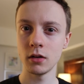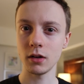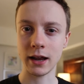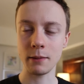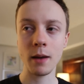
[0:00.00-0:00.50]

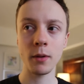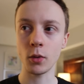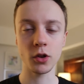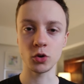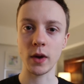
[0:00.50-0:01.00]
Like, it might be
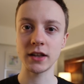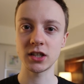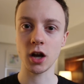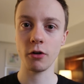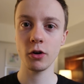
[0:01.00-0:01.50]
one of those weird
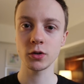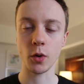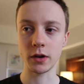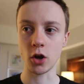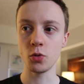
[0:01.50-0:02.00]
scenarios where
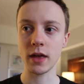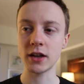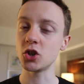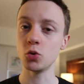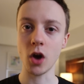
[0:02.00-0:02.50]
we go there
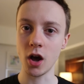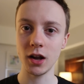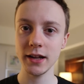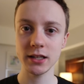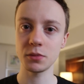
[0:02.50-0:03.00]
too
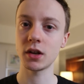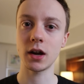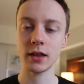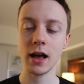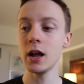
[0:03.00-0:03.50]
early, something
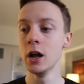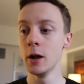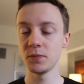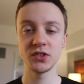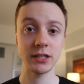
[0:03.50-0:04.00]
like that.
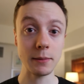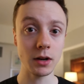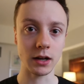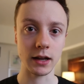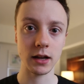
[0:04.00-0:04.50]

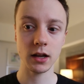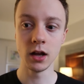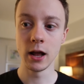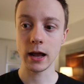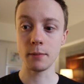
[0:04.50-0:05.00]
Similarly,
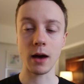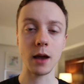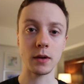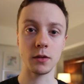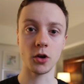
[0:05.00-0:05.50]
it might
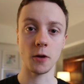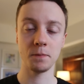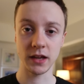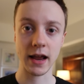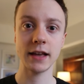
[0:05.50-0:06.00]
be
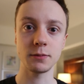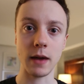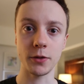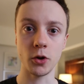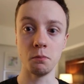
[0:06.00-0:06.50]
that he has
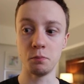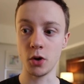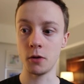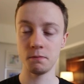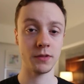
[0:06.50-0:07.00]
met them,
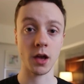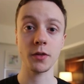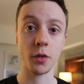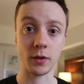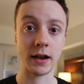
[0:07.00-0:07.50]
but the
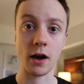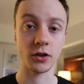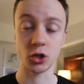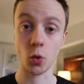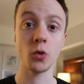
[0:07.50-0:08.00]
other three
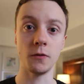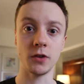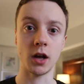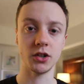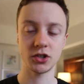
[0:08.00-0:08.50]
characters won't have
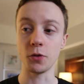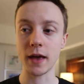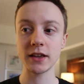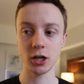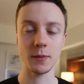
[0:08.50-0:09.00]
done, and so
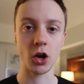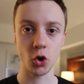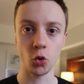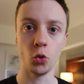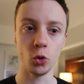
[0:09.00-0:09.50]
that's going to be a
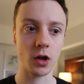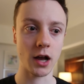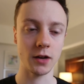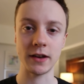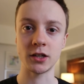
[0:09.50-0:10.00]
cool
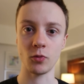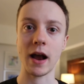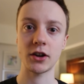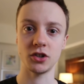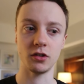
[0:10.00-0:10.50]
kind of
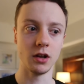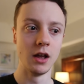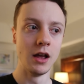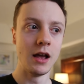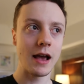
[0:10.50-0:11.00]
interaction.
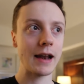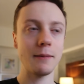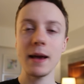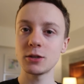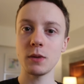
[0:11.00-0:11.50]
And it
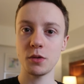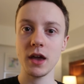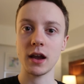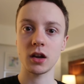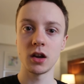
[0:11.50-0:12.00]
makes me
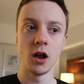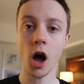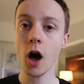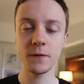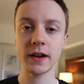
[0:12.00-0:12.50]
think,
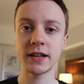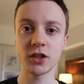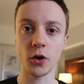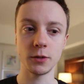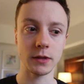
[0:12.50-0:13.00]
are Victis
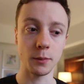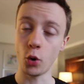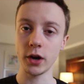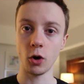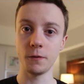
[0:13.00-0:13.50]
going to be the
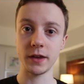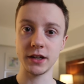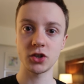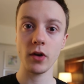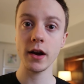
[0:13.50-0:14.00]
point of the
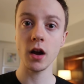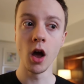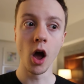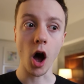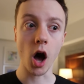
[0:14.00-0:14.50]
Easter egg?
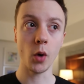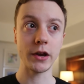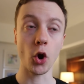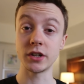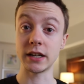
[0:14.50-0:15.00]
Are we
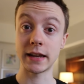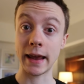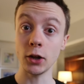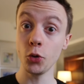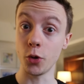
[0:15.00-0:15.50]
going to
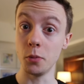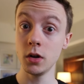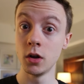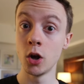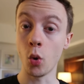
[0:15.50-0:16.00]
kill
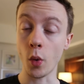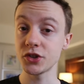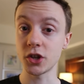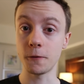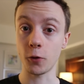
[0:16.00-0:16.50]
them
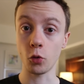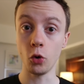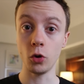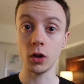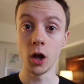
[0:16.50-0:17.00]
once and for
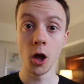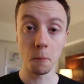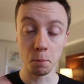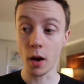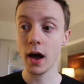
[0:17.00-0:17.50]
all
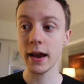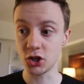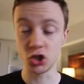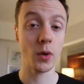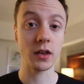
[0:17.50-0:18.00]
by
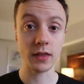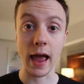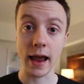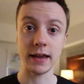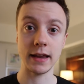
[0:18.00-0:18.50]
doing the
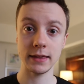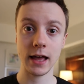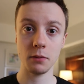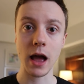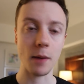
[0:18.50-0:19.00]
egg in
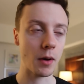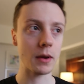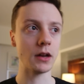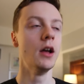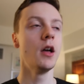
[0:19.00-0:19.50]
that map? I
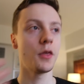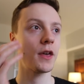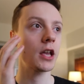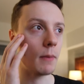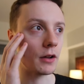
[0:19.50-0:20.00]
mean,
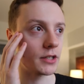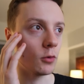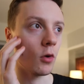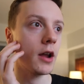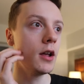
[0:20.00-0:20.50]
think about it,
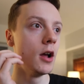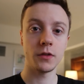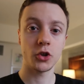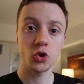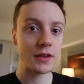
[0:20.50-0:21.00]
right?
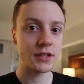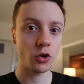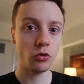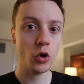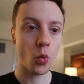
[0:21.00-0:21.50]
The transit
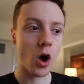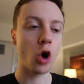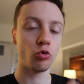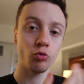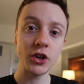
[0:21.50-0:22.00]
crew were
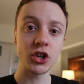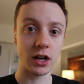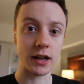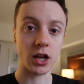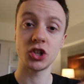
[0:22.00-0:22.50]

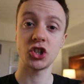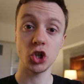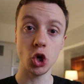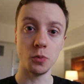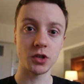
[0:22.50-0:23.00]
originally
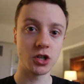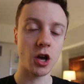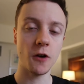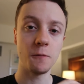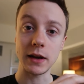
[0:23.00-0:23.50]
assumed to
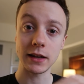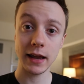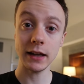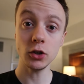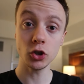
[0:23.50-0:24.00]
have been
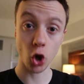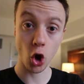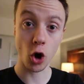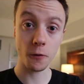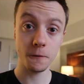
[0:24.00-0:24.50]
killed
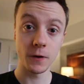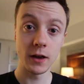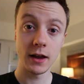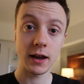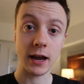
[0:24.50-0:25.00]
off
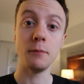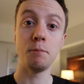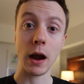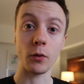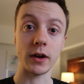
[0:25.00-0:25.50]
in
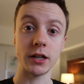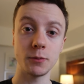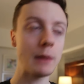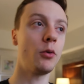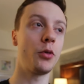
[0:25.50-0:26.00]
Buried.
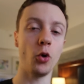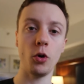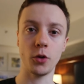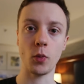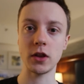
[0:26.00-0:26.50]
People
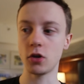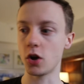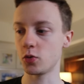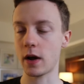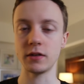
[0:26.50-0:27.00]
thought that when you go
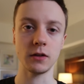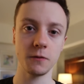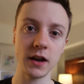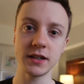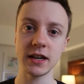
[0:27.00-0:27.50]
to Round
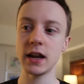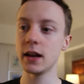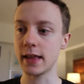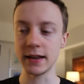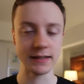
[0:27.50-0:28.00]
Infinity
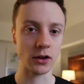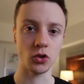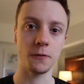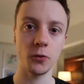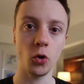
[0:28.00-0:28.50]
and they're dead
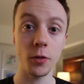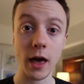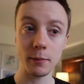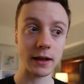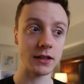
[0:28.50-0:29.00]
on the floor,
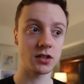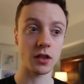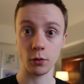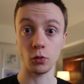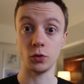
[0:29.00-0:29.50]
that means that
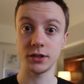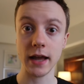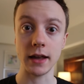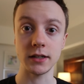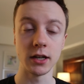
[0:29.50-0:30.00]
they're all
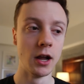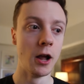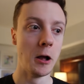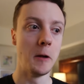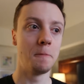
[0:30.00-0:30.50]
dead.
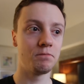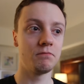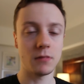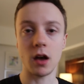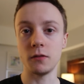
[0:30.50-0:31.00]

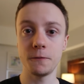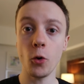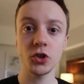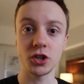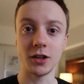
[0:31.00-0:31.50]

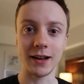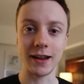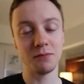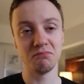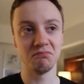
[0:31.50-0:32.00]

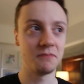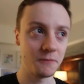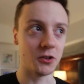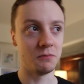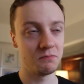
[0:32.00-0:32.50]
Unfortunately,
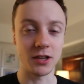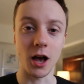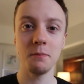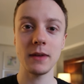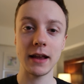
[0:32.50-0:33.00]
for
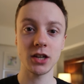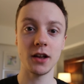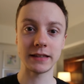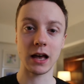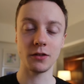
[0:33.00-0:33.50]
some, it
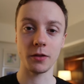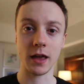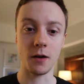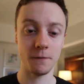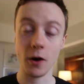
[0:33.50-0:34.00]
turns out that they
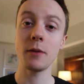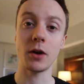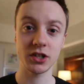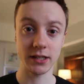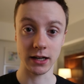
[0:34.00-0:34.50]
are very
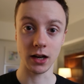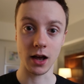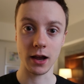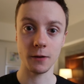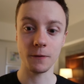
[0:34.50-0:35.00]
much still
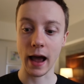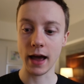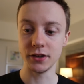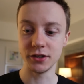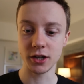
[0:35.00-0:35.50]
alive,
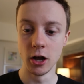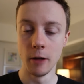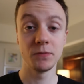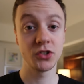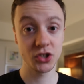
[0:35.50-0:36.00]
and
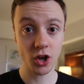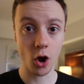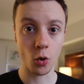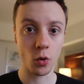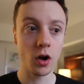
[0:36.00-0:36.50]

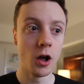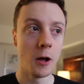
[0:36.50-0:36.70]
so